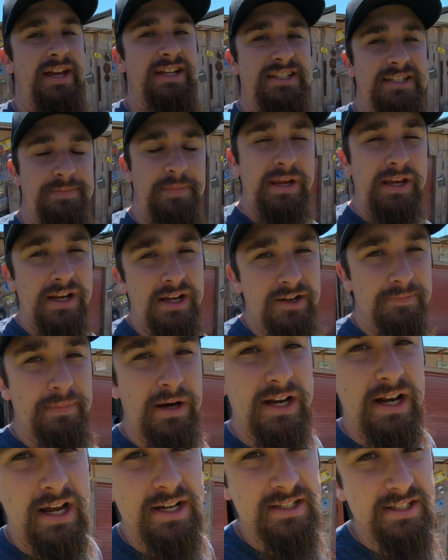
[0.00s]
And speaking of
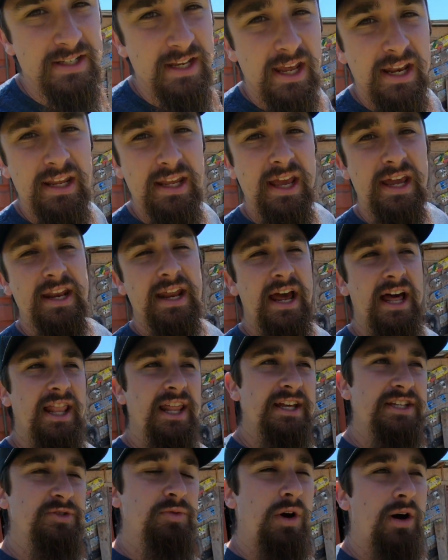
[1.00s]
my 1988
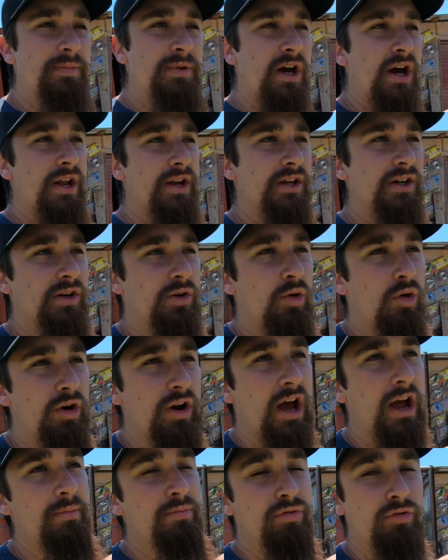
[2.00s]
LS swapped Honda
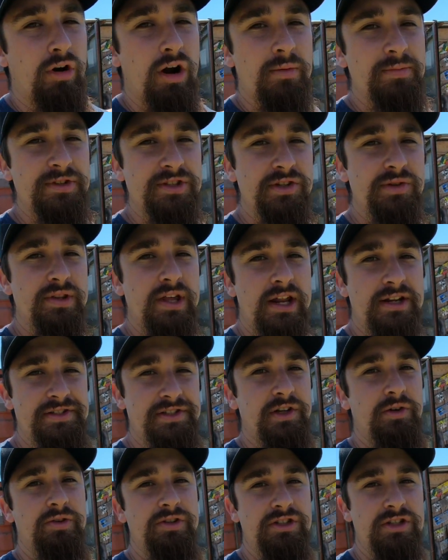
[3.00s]
Accord, I promise you that is
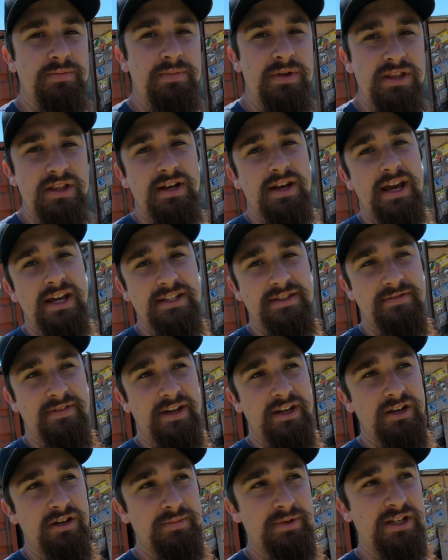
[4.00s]
going to be the next
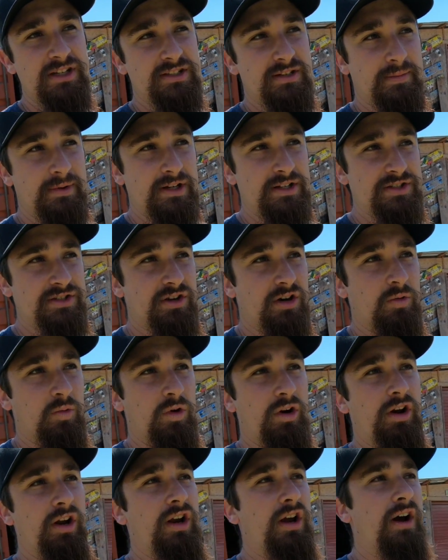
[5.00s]
video because I'm gonna start
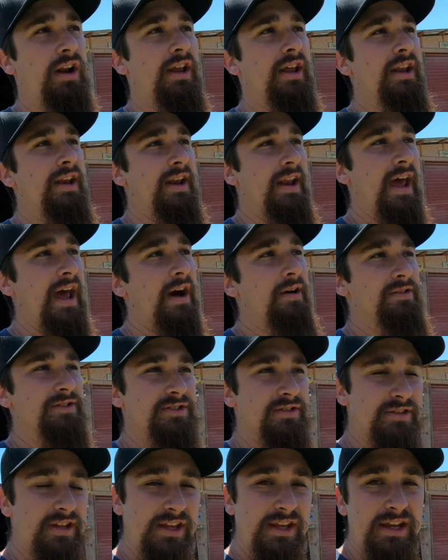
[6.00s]
working on it now.
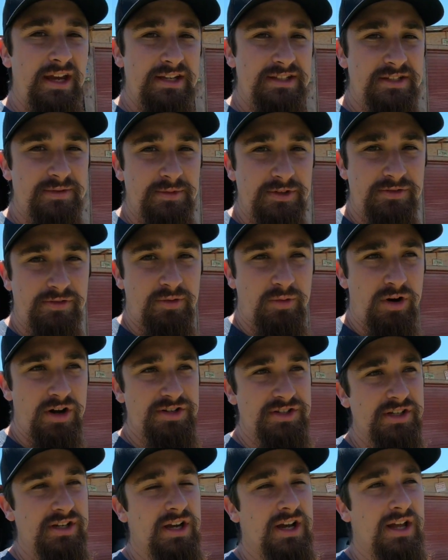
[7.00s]
So thank you guys so much for
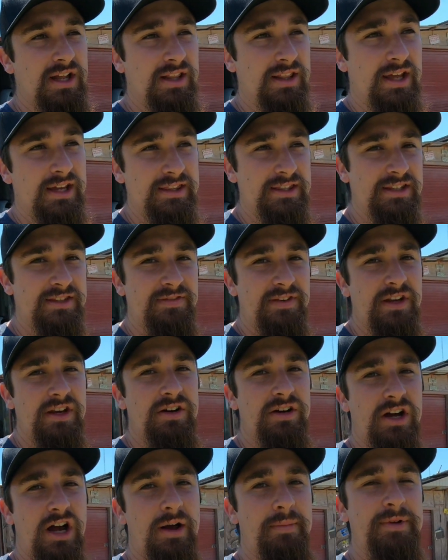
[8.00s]
watching. Like this
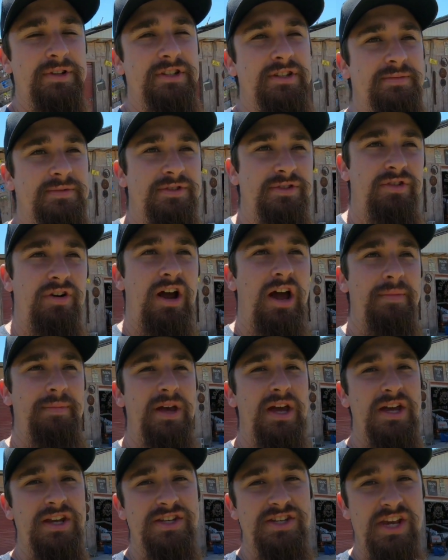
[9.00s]
video, comment, subscribe.
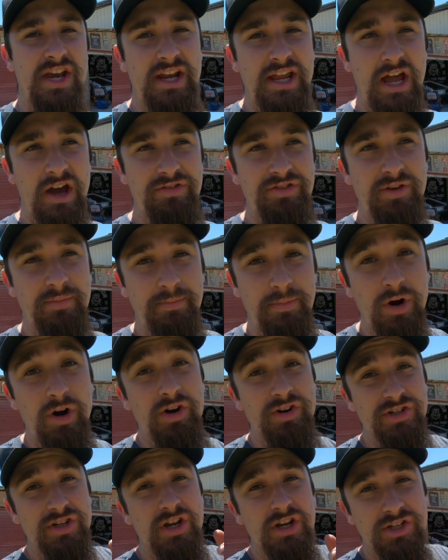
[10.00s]
Check out the
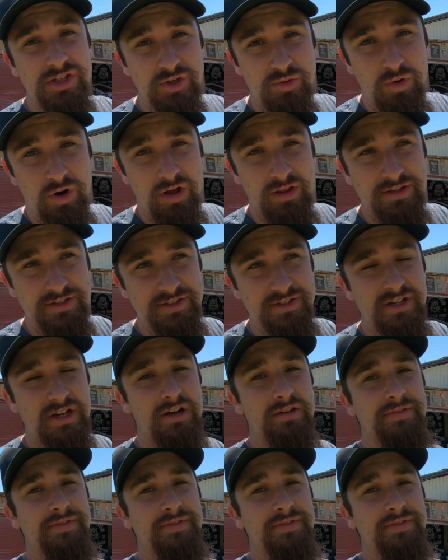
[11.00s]
merch. Do all the stuff.